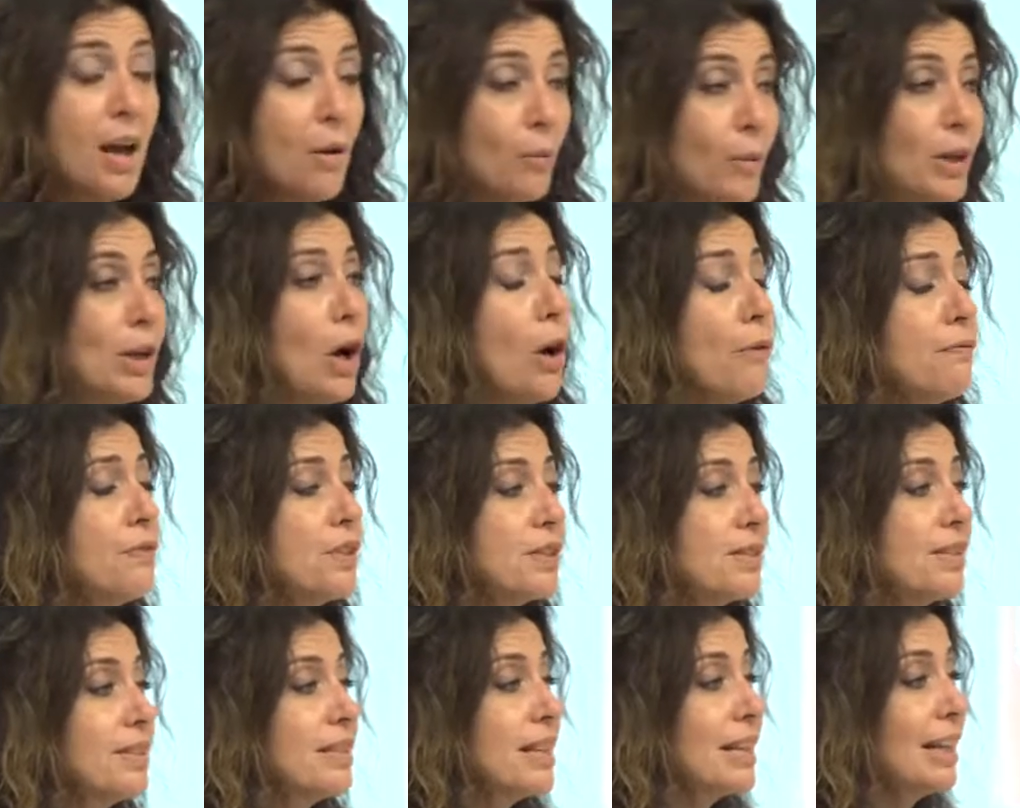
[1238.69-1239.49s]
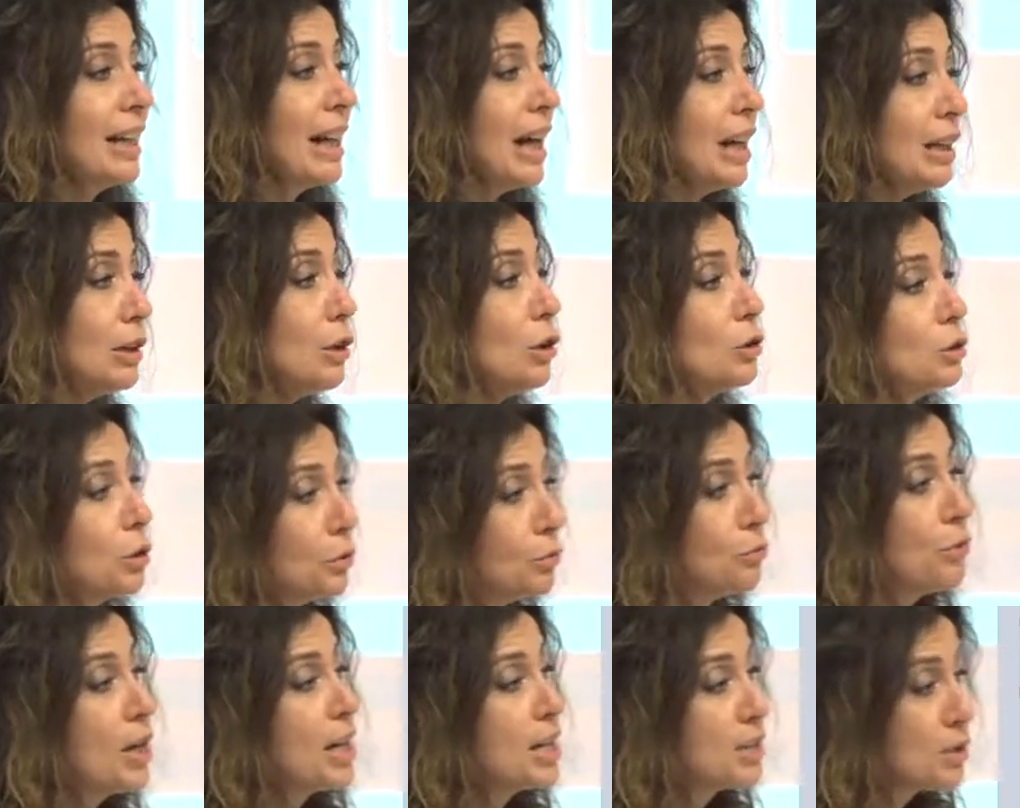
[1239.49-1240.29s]
Well, obviously, there are a lot
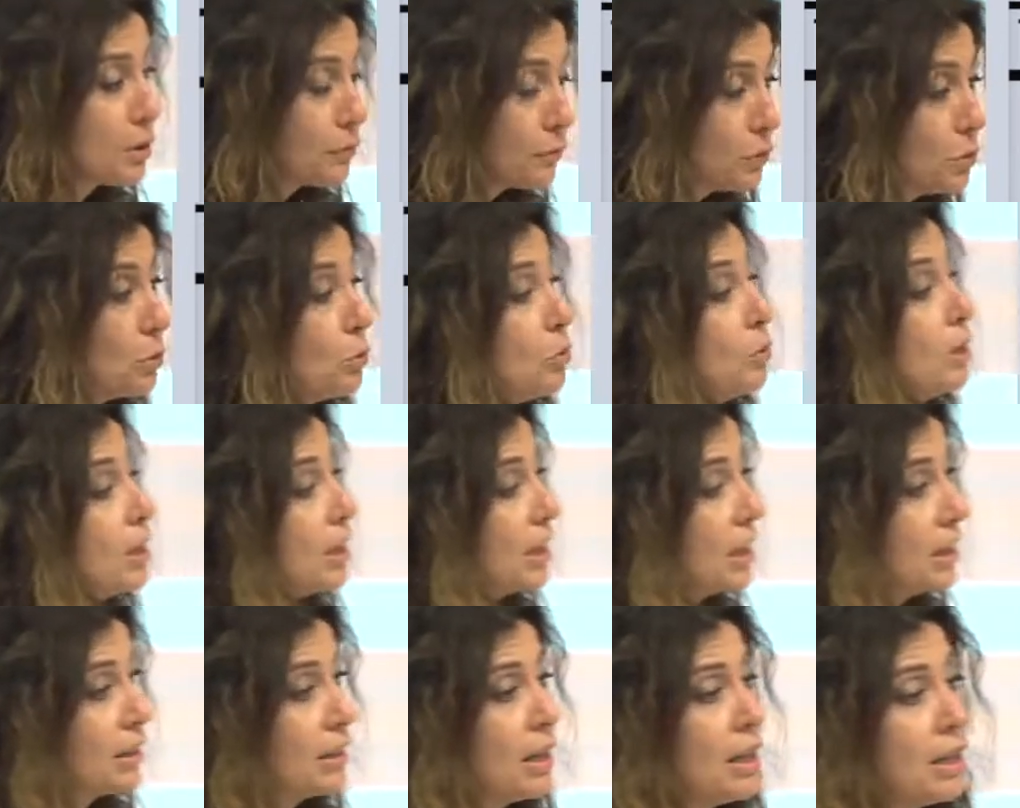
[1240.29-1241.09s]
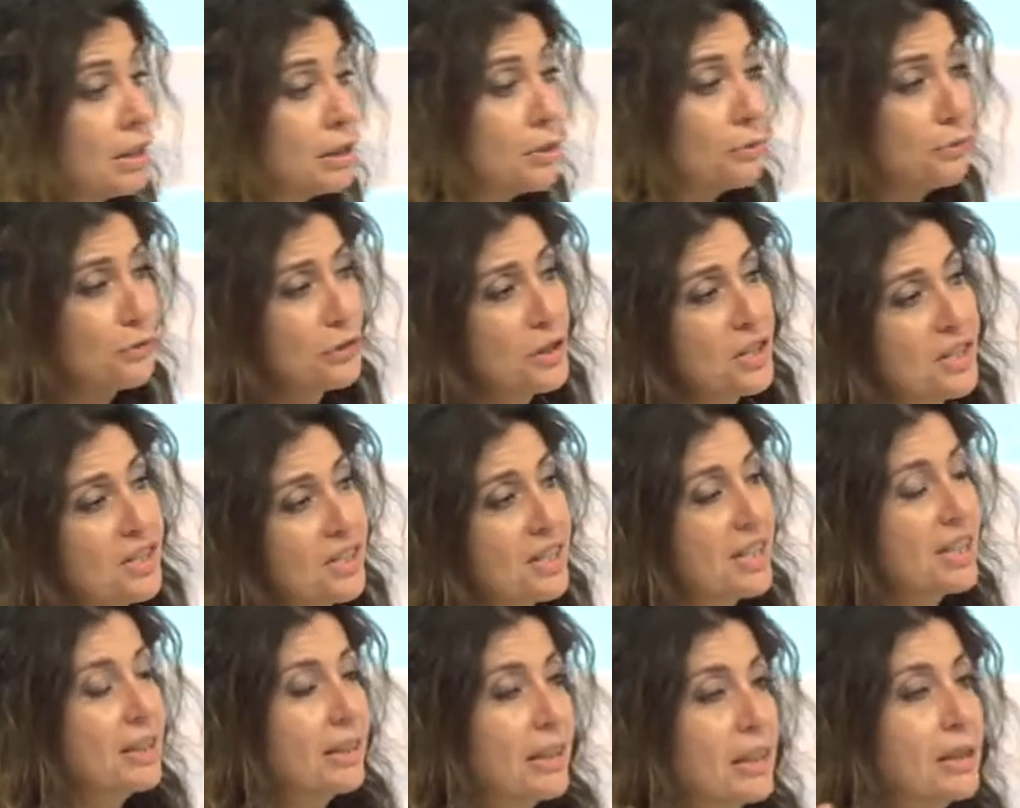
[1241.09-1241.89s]
of ways of doing it. The first
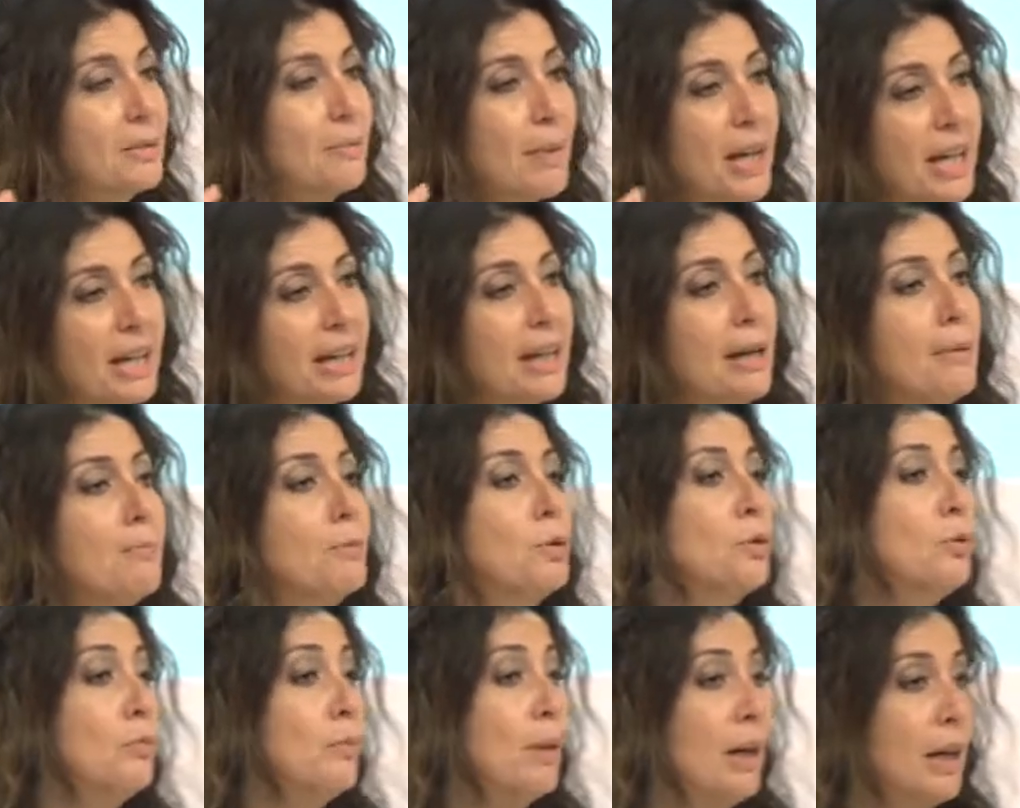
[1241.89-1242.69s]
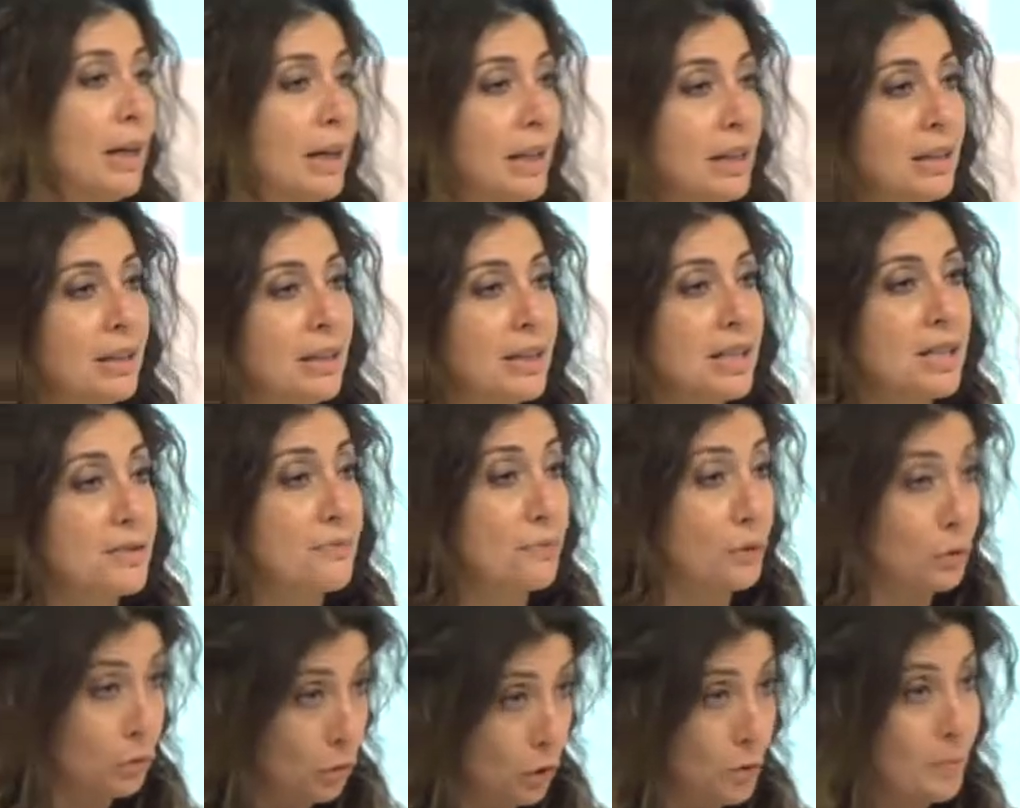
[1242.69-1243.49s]
thing that may come to mind is
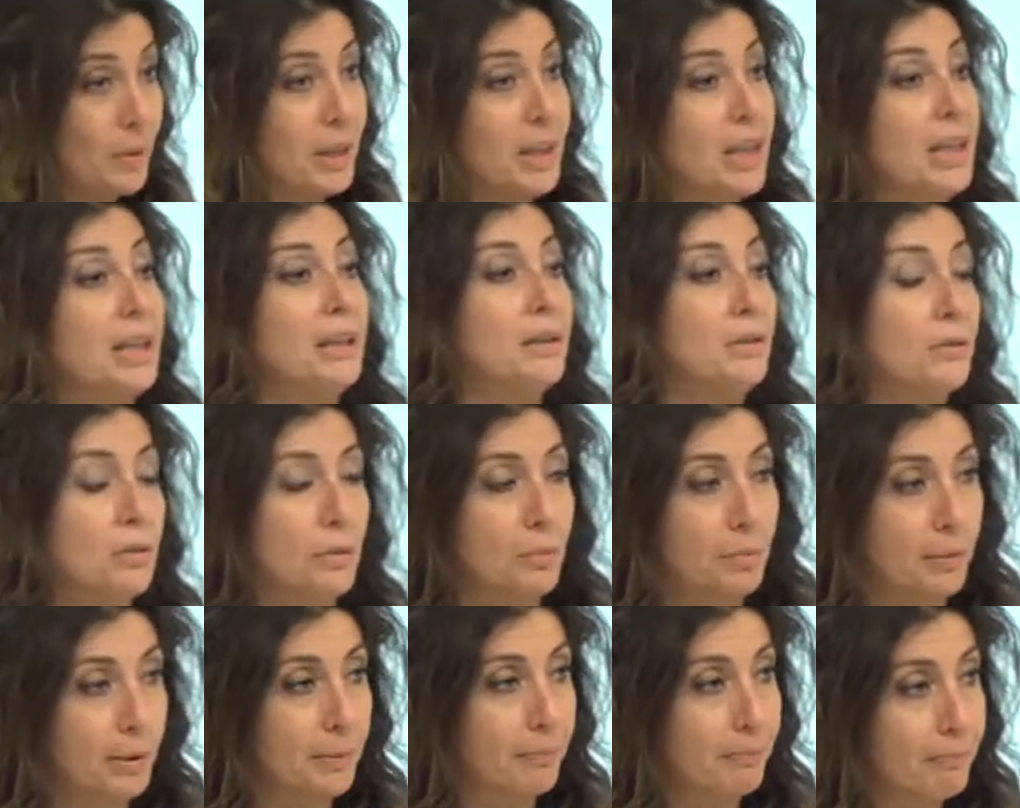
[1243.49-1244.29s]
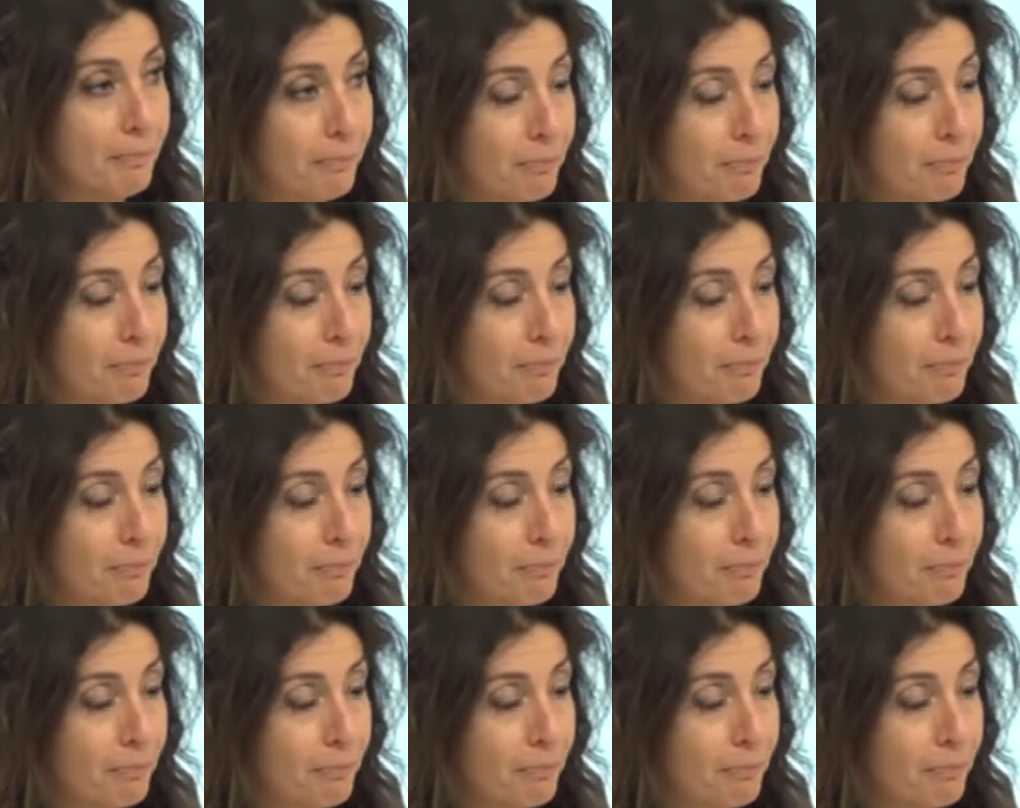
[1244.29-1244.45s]
von Neumann entropy.